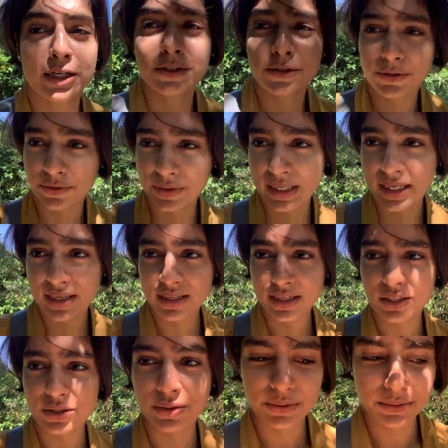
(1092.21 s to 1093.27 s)
don't really
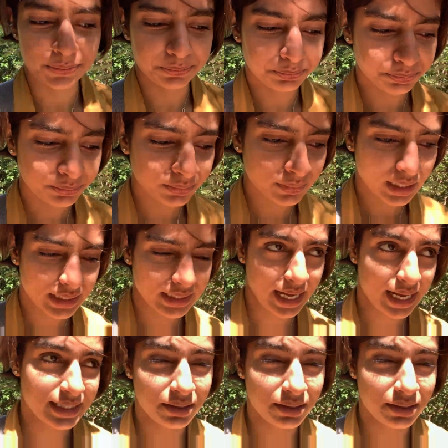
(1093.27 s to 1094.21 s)
need to take